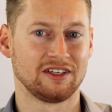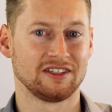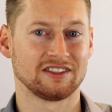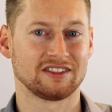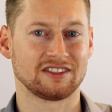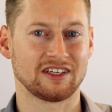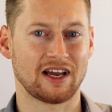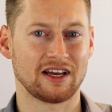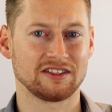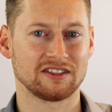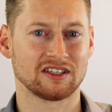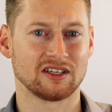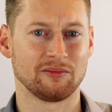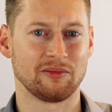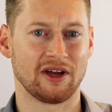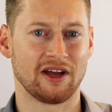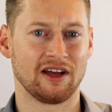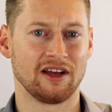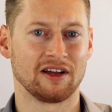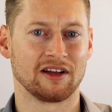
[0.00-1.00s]
Sizing a
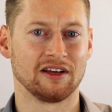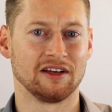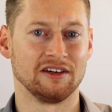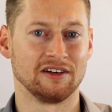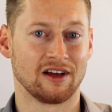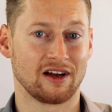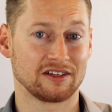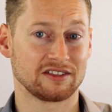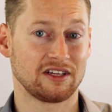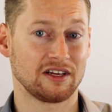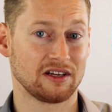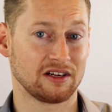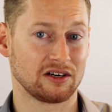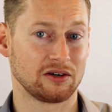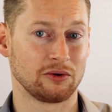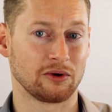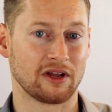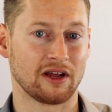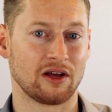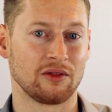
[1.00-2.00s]
bag and not taking
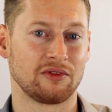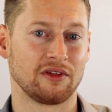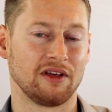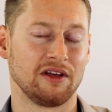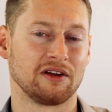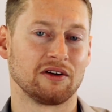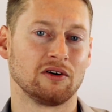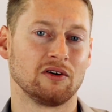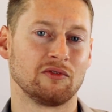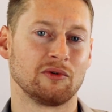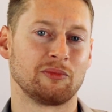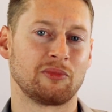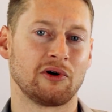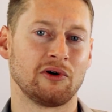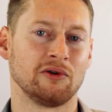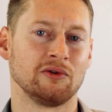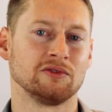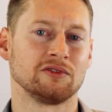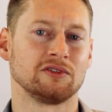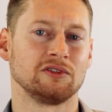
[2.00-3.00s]
into account the angle of
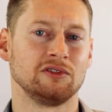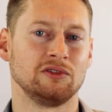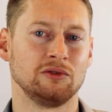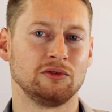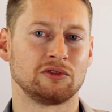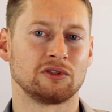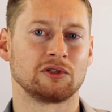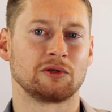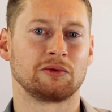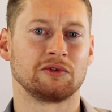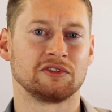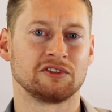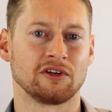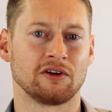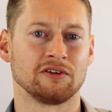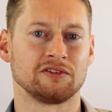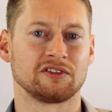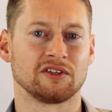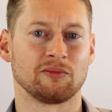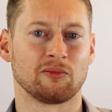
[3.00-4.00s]
repose usually
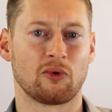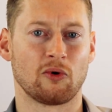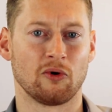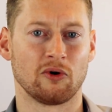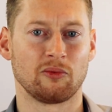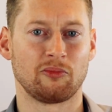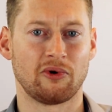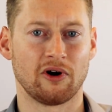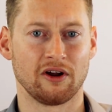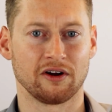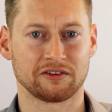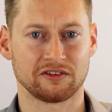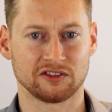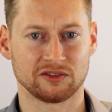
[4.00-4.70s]
results in poor product